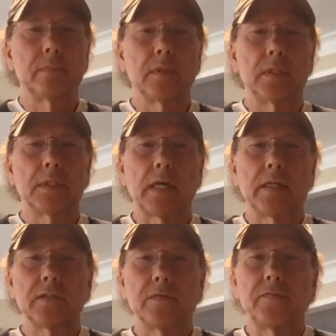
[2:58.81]
These
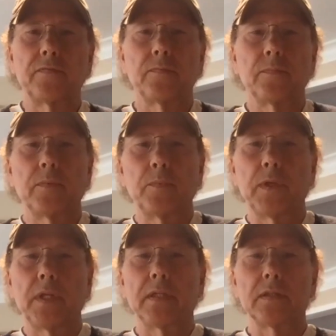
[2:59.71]
kinds of
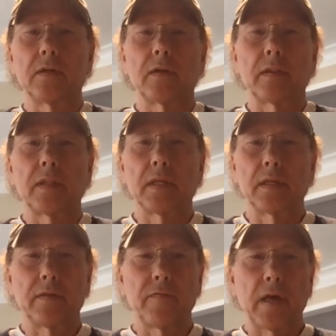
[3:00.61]
meetings are, I
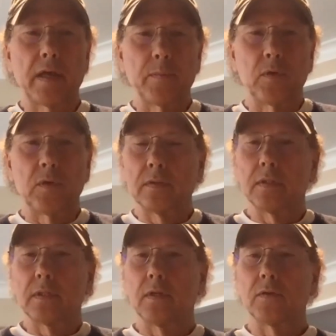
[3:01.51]
think, invaluable,
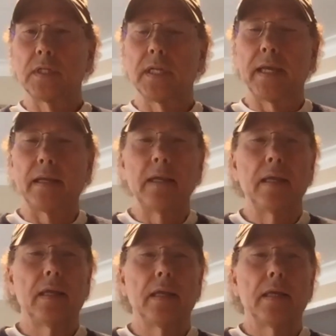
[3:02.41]
today.
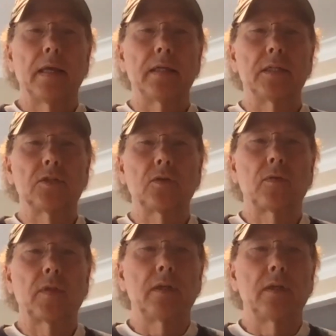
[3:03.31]
And just so that